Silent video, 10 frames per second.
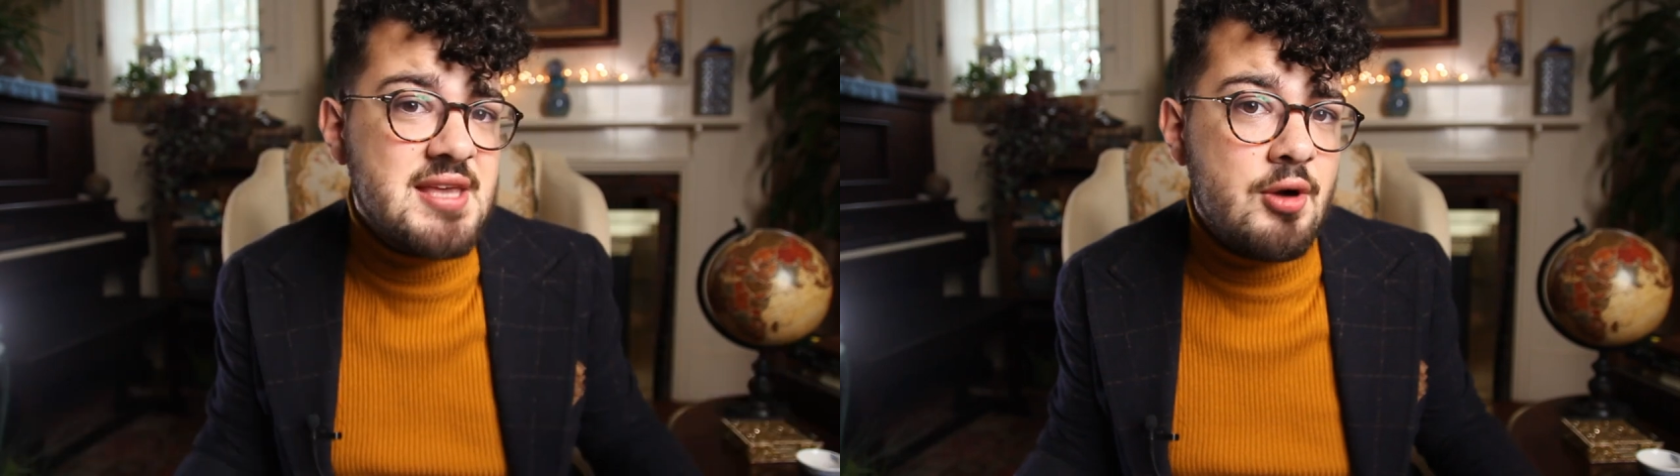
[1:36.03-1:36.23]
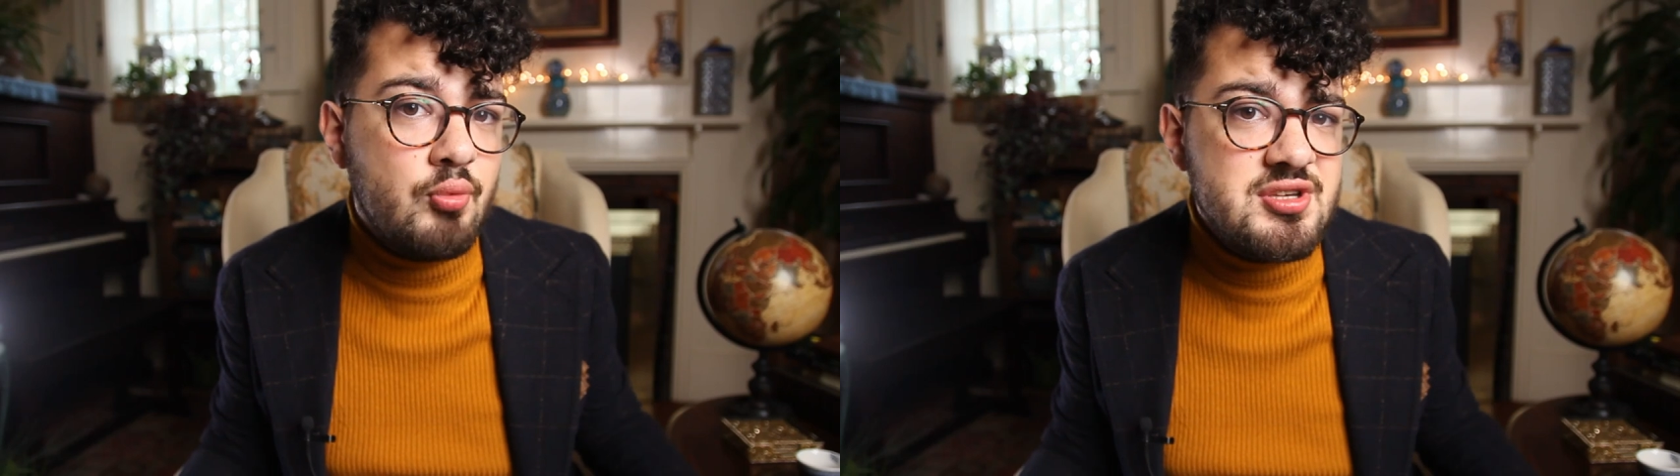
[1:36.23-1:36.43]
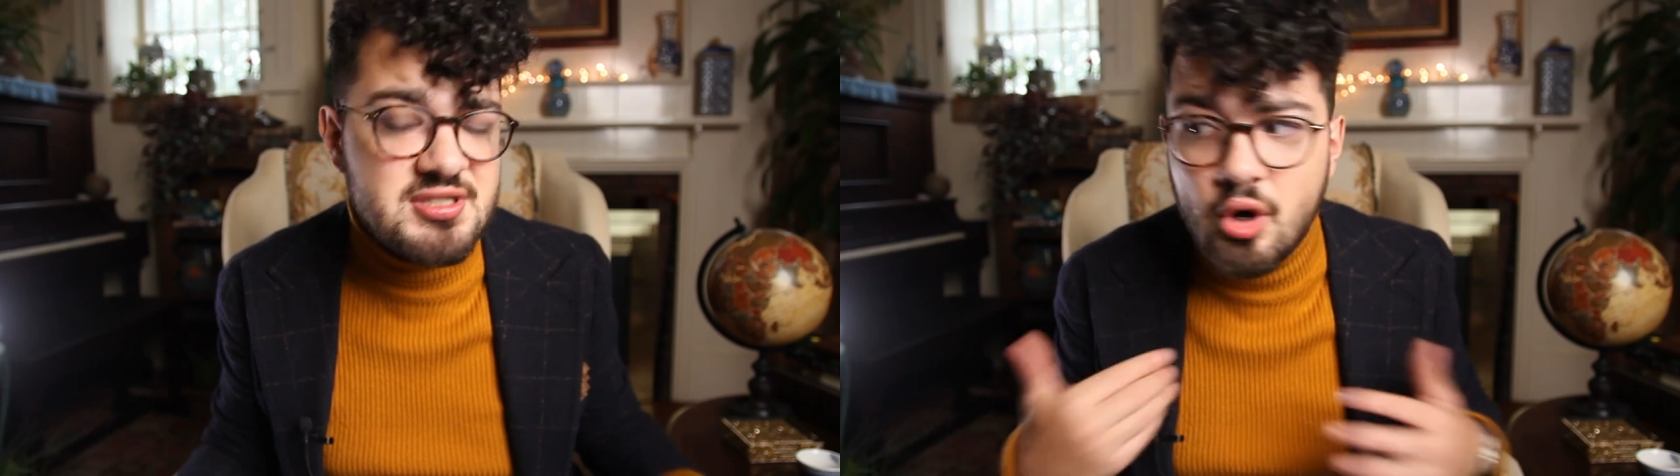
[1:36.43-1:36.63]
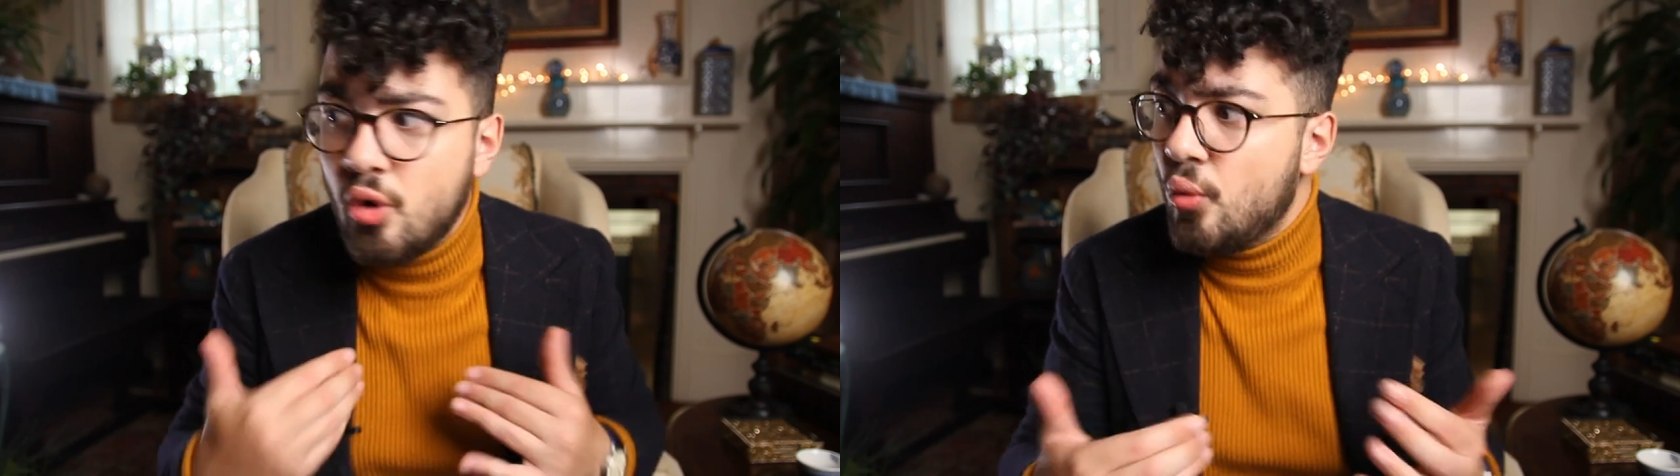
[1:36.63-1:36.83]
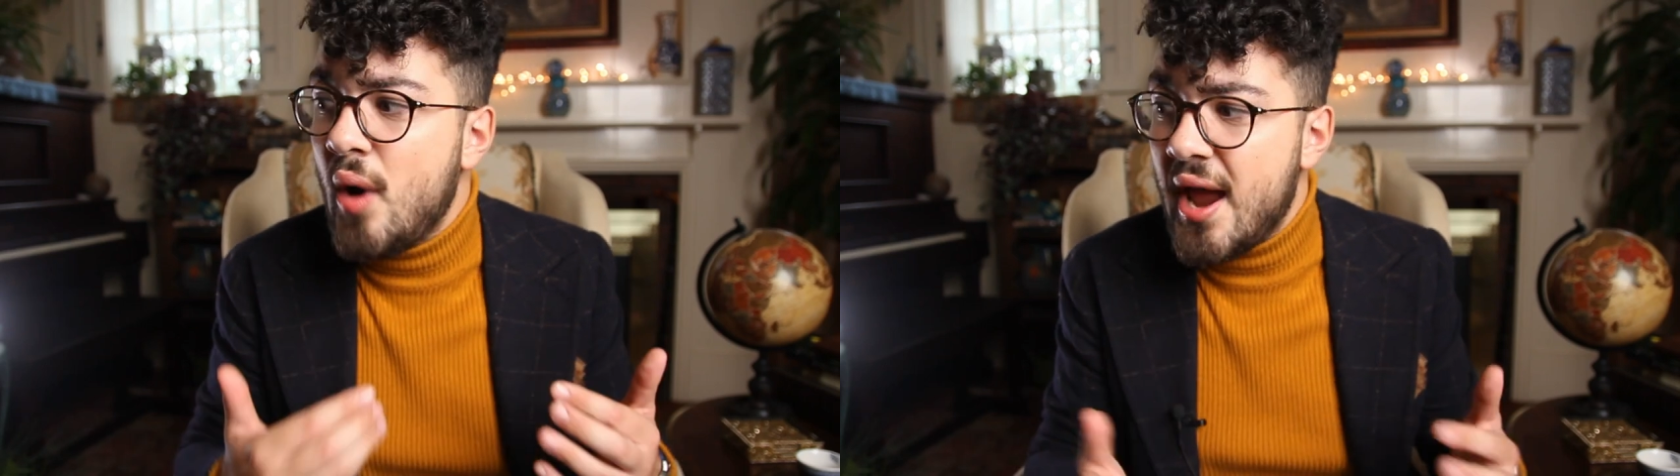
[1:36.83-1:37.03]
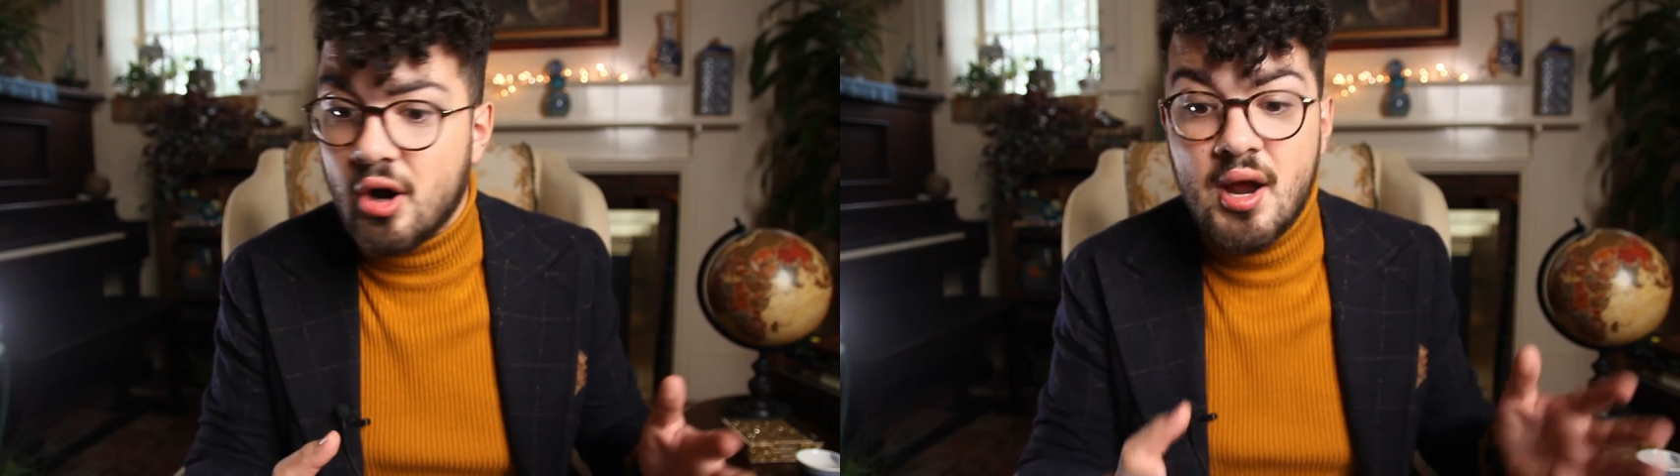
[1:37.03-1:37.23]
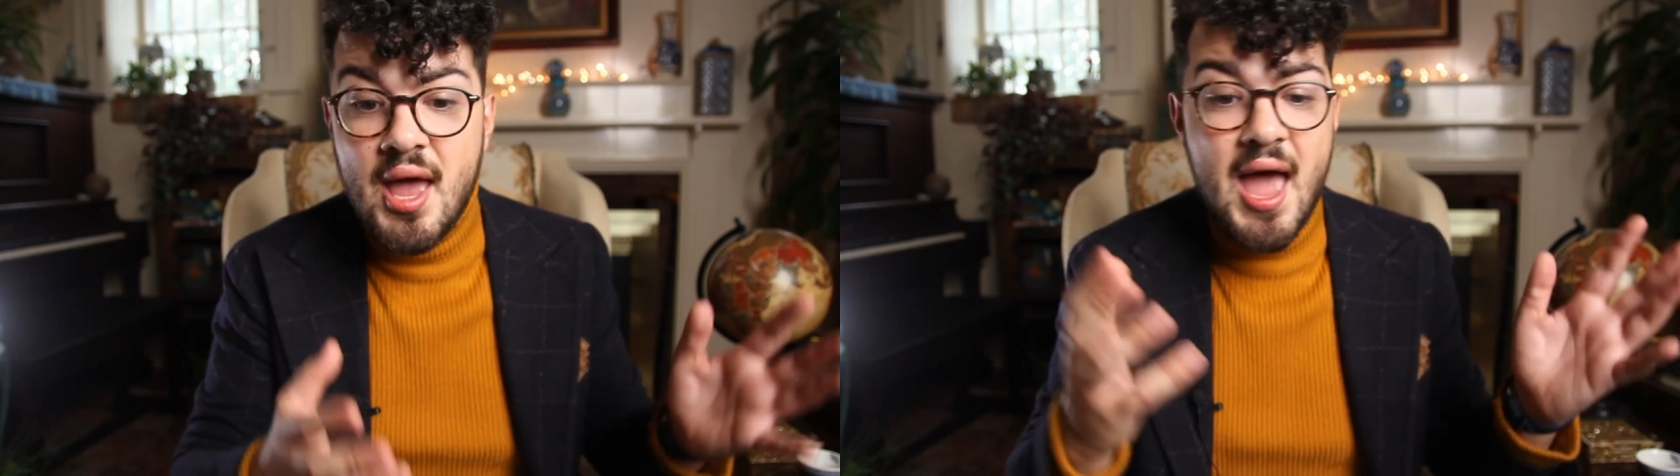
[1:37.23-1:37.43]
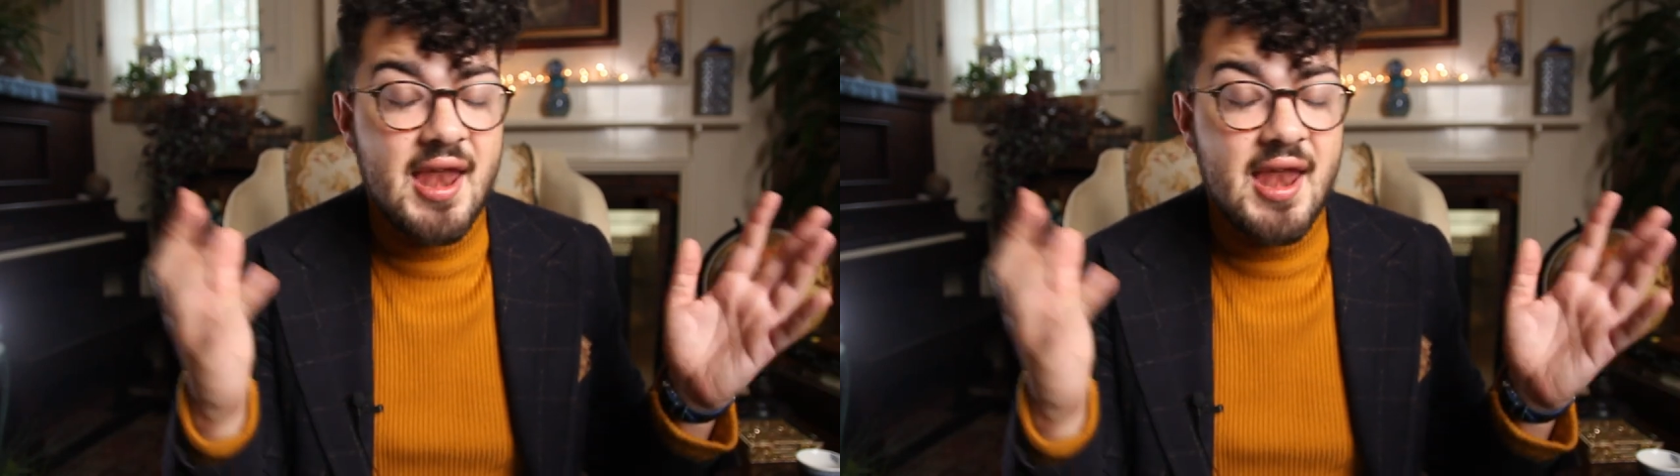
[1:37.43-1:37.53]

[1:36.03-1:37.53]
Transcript: that we still wear